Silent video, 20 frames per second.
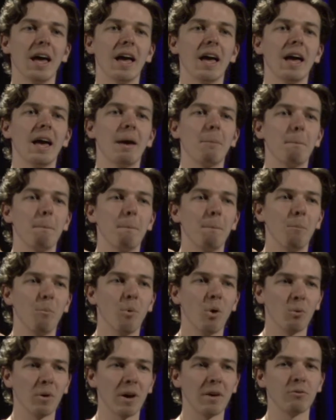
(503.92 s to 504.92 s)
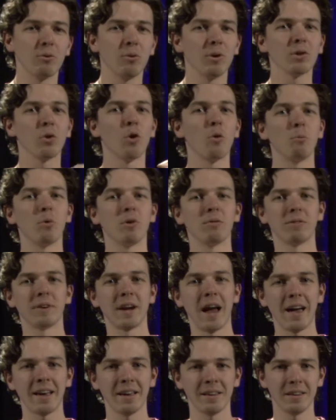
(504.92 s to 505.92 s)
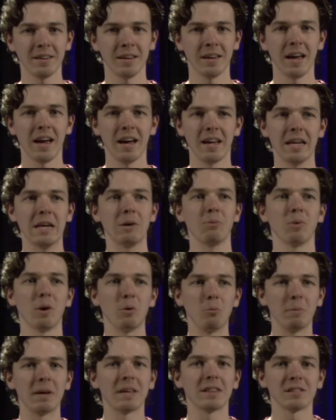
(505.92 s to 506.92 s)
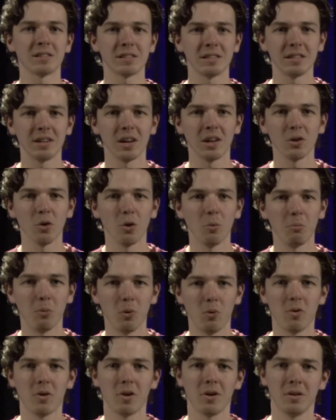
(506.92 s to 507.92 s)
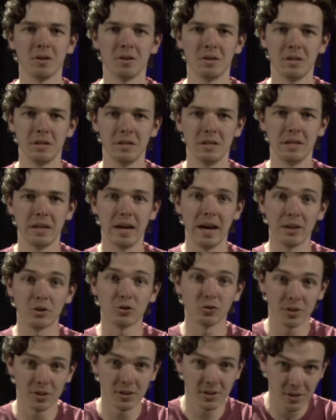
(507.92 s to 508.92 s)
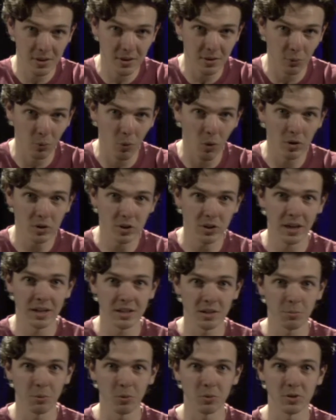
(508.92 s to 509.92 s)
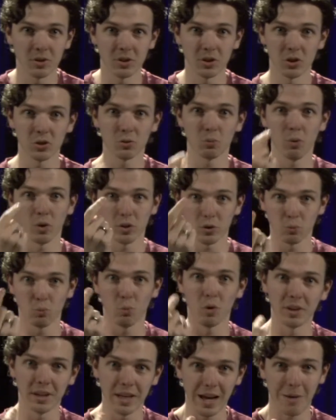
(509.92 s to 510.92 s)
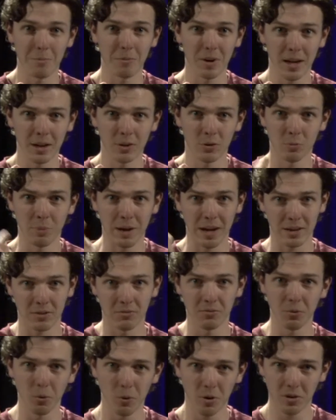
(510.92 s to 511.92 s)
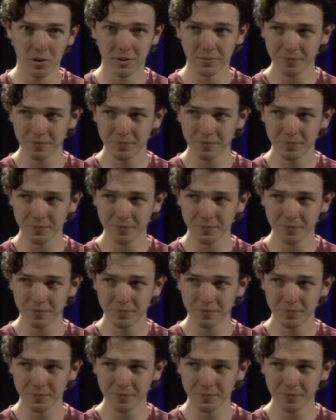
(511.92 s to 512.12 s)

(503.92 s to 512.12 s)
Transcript: it will give you a lot more variety and it will make the scene a lot more interesting to watch, as opposed to just watching one camera angle back and forth.